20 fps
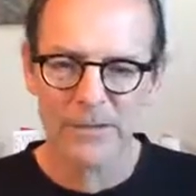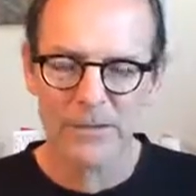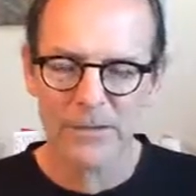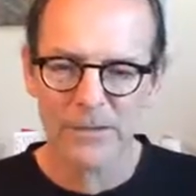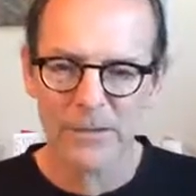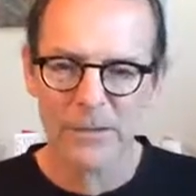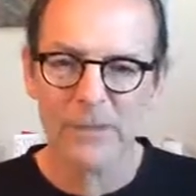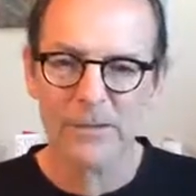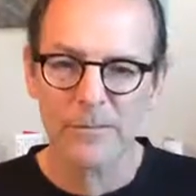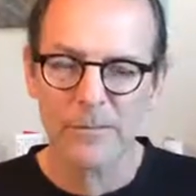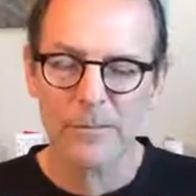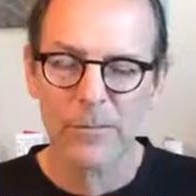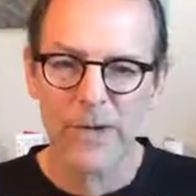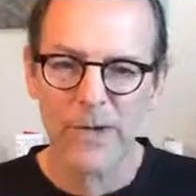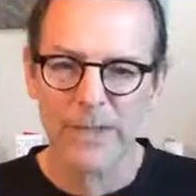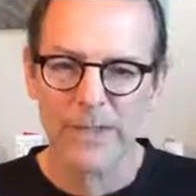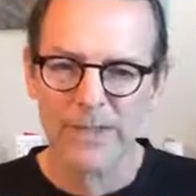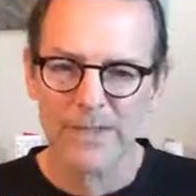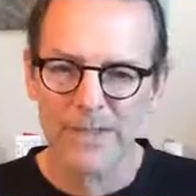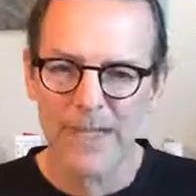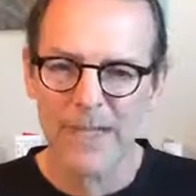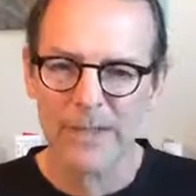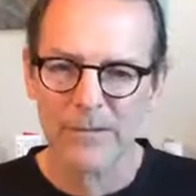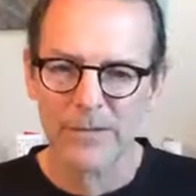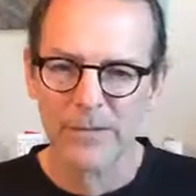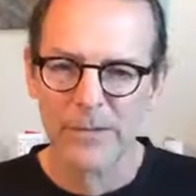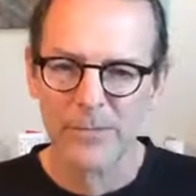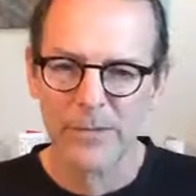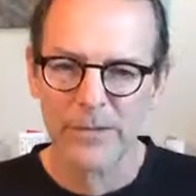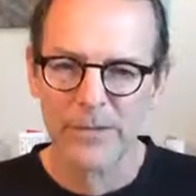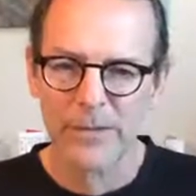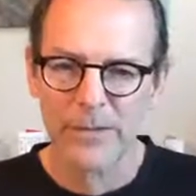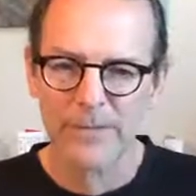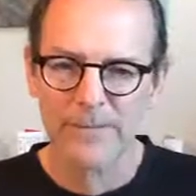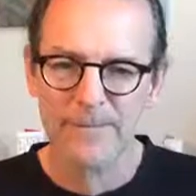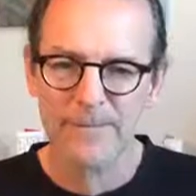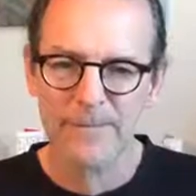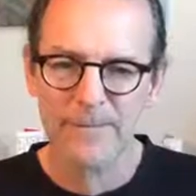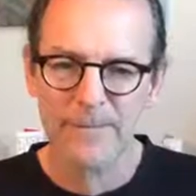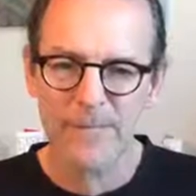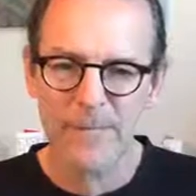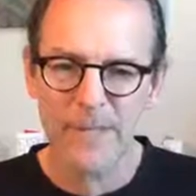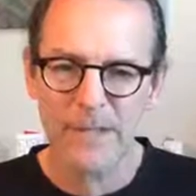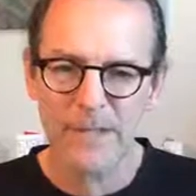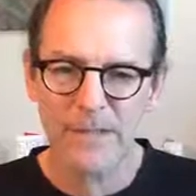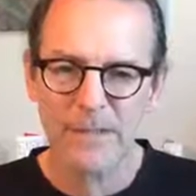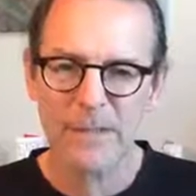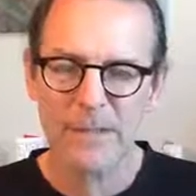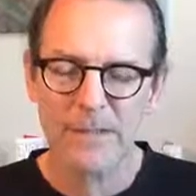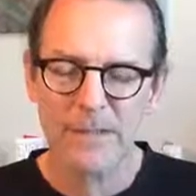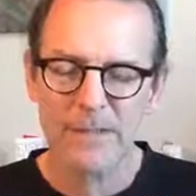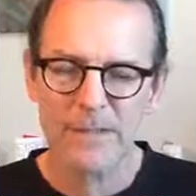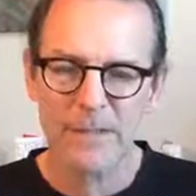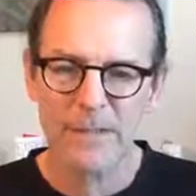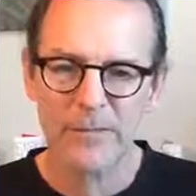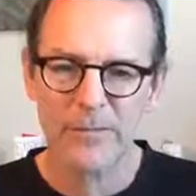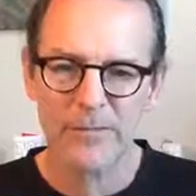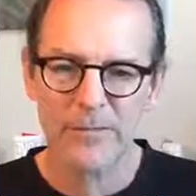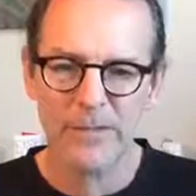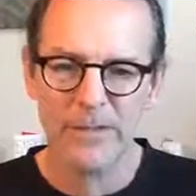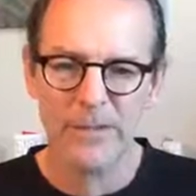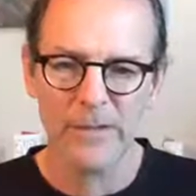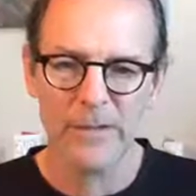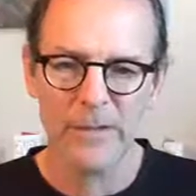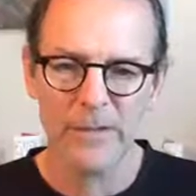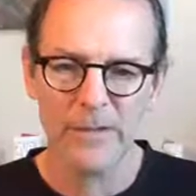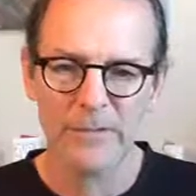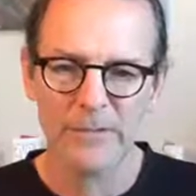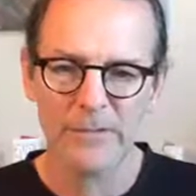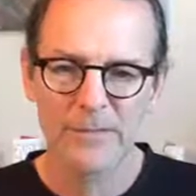or pride is not of spirit. It is of ego.